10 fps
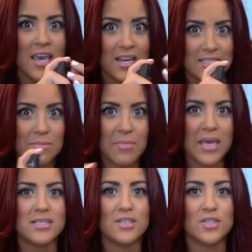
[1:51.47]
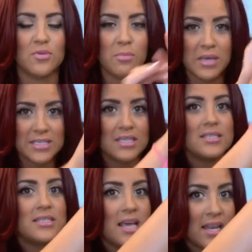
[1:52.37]
it is a mist, so the mist
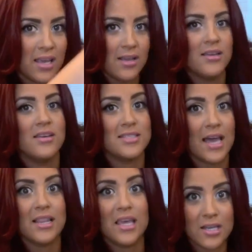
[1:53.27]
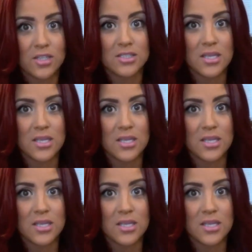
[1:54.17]
is setting, it's got to land on